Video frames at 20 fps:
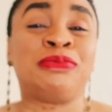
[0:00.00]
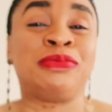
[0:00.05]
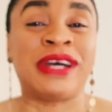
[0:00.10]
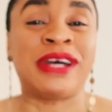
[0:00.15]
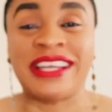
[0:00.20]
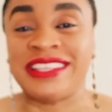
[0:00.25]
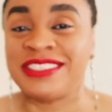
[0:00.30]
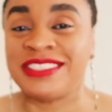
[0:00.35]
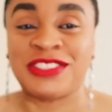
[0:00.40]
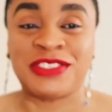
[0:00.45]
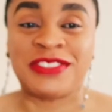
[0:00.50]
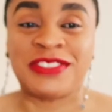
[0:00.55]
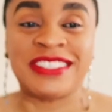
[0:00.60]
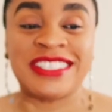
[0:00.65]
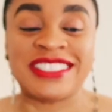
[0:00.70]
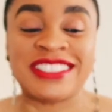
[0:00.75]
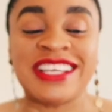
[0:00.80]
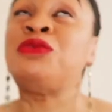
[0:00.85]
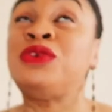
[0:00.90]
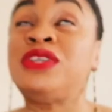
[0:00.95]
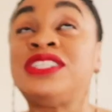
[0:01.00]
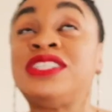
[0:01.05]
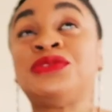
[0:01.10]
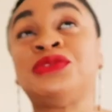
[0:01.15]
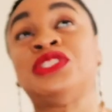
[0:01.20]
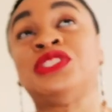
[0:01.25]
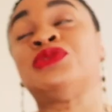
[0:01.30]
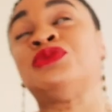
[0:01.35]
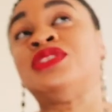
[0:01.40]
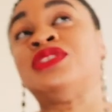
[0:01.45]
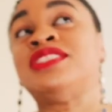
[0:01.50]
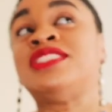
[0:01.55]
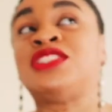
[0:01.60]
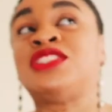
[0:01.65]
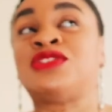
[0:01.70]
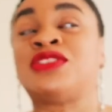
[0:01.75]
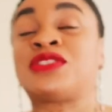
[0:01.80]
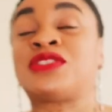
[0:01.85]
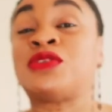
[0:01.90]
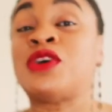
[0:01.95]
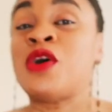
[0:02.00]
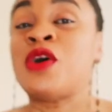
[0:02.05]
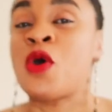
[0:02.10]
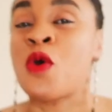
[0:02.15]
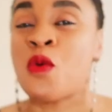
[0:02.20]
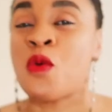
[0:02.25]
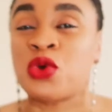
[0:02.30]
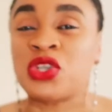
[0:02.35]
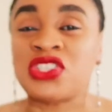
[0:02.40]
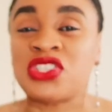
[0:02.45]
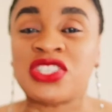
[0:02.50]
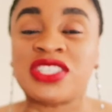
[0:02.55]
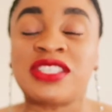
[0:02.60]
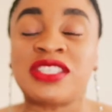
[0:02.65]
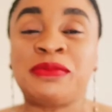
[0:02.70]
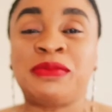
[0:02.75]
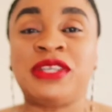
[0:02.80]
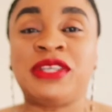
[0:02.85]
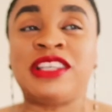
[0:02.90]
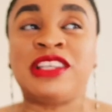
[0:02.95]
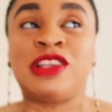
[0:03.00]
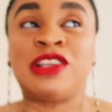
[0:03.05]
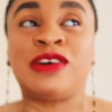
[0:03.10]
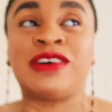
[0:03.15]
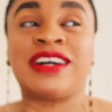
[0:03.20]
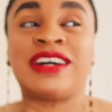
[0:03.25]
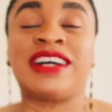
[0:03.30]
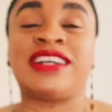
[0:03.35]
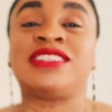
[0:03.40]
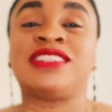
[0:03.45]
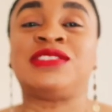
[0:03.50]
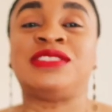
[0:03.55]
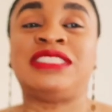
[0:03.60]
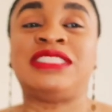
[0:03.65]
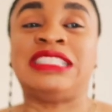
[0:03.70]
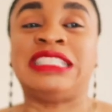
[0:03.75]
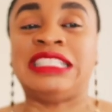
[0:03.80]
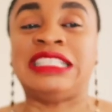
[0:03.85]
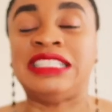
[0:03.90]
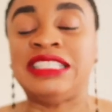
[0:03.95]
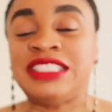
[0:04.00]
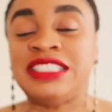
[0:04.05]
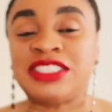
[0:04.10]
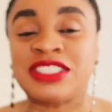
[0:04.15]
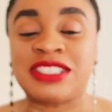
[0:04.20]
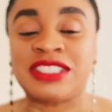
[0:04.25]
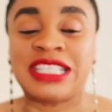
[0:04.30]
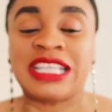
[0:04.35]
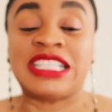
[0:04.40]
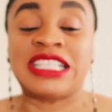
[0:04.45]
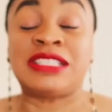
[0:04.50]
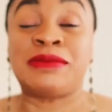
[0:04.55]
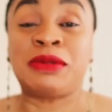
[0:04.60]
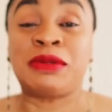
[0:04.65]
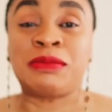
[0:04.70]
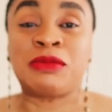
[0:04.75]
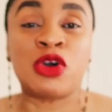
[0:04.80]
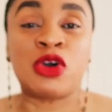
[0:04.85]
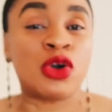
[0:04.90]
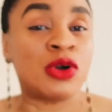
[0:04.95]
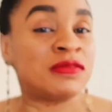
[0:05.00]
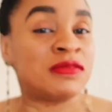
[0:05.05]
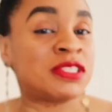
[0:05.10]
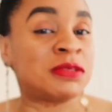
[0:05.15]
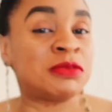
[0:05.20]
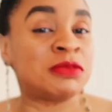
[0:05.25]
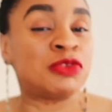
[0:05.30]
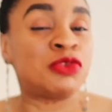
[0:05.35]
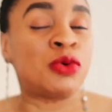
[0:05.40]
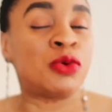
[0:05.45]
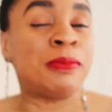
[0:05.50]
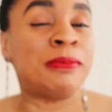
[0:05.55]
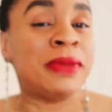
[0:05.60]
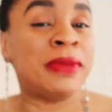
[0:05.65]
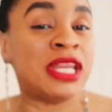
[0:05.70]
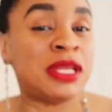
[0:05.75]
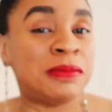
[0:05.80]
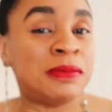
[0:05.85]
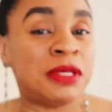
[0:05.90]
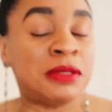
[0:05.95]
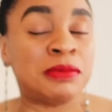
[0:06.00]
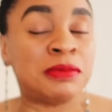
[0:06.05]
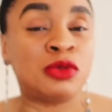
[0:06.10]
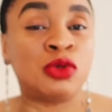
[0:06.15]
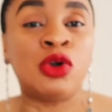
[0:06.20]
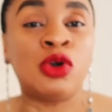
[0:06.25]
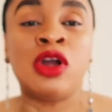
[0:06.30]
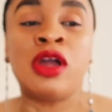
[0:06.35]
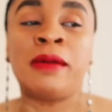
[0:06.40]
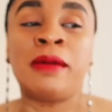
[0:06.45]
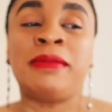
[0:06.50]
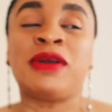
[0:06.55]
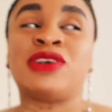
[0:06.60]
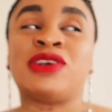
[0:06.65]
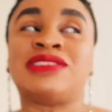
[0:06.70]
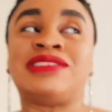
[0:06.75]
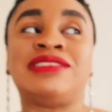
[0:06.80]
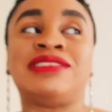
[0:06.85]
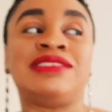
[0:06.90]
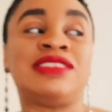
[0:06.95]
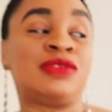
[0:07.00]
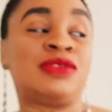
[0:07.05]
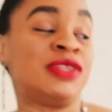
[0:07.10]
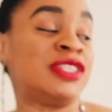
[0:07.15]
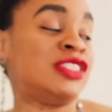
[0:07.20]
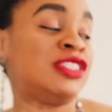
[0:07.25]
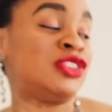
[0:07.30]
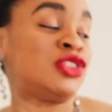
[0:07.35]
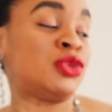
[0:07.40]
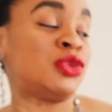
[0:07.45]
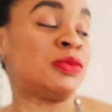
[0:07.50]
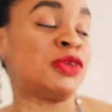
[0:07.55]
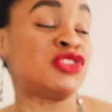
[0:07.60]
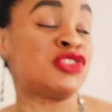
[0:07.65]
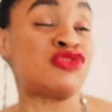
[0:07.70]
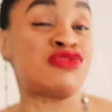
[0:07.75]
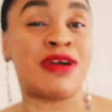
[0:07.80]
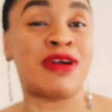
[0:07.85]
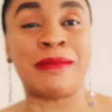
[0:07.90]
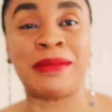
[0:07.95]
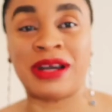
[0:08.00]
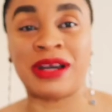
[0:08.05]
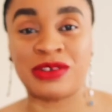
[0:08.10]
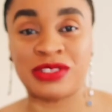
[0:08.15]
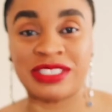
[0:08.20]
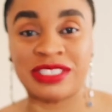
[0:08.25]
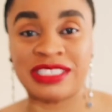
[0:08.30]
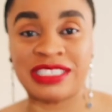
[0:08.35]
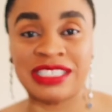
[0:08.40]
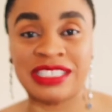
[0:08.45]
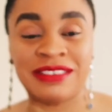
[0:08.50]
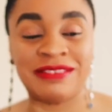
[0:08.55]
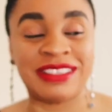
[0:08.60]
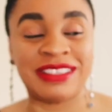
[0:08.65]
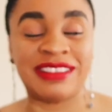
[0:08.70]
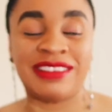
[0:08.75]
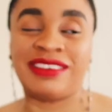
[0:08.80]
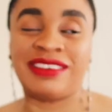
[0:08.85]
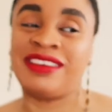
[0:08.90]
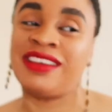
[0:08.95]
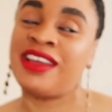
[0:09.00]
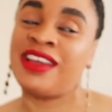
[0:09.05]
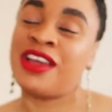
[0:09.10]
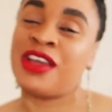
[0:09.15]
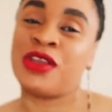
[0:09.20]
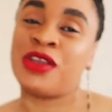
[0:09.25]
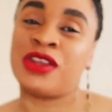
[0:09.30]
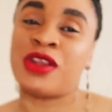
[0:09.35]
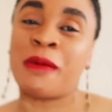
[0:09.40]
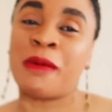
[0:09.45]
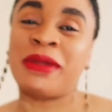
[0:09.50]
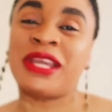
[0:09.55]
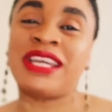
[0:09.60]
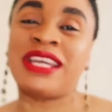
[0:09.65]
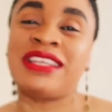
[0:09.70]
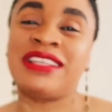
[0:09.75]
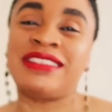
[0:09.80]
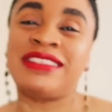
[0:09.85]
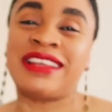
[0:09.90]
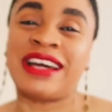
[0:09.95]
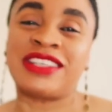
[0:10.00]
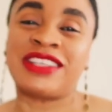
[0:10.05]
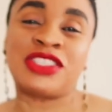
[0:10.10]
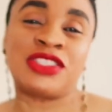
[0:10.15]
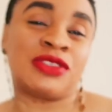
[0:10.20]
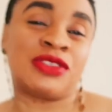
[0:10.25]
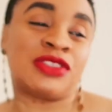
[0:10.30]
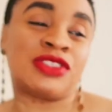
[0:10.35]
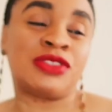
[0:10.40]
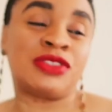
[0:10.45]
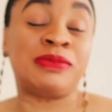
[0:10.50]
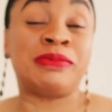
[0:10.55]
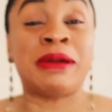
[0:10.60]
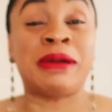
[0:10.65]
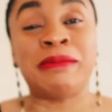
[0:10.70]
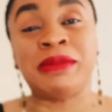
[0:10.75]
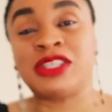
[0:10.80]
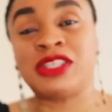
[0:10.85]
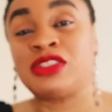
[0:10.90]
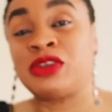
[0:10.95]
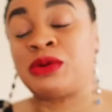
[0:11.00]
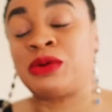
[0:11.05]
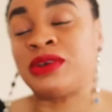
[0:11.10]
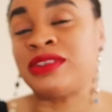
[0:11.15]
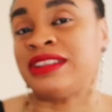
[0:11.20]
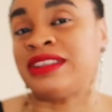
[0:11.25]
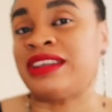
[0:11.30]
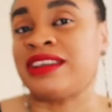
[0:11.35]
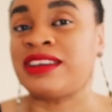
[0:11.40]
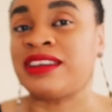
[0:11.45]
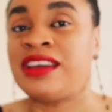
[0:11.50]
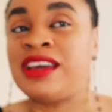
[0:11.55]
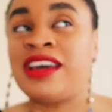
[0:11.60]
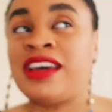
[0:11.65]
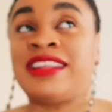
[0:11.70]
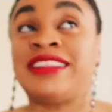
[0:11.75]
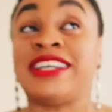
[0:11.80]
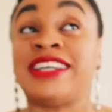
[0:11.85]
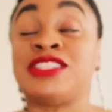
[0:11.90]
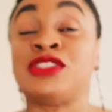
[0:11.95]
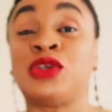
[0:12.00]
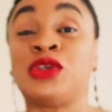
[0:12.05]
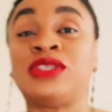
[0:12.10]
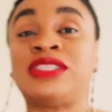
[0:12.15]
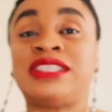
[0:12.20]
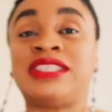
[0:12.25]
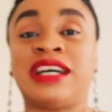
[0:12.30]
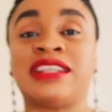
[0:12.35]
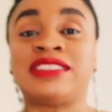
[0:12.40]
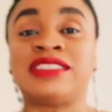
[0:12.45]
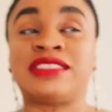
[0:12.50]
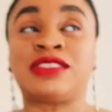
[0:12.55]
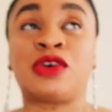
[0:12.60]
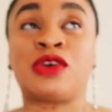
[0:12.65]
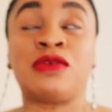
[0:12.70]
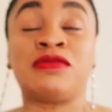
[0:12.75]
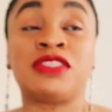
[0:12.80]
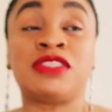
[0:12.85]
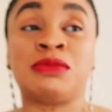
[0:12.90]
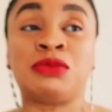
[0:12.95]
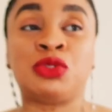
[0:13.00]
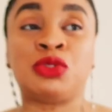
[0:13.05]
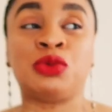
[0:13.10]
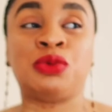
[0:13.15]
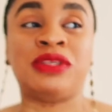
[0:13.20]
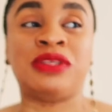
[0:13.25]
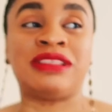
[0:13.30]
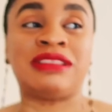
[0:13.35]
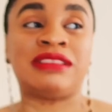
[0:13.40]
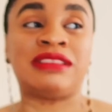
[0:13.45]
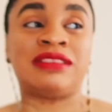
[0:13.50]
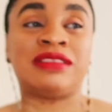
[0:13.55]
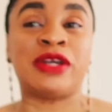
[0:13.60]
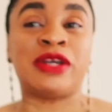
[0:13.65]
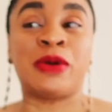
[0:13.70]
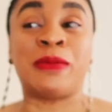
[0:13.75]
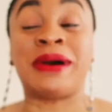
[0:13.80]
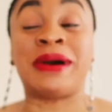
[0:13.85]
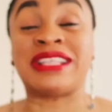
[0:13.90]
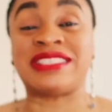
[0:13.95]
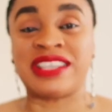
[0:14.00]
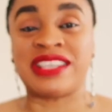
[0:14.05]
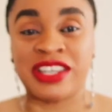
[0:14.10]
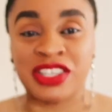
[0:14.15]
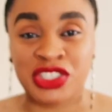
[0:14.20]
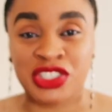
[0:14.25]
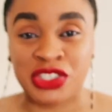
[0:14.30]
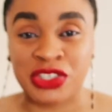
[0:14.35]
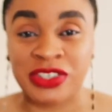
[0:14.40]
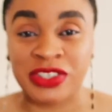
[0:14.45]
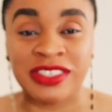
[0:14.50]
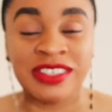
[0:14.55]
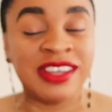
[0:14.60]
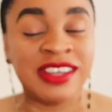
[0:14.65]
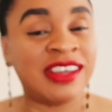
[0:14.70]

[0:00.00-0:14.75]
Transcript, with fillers: buy this dress. Wish this dress was just a bit longer to the knee, just so that it's a bit more comfortable for many people, because there's already so much drama on the sleeve, and then you're not making it that short. It might make someone like that's not that comfortable with attention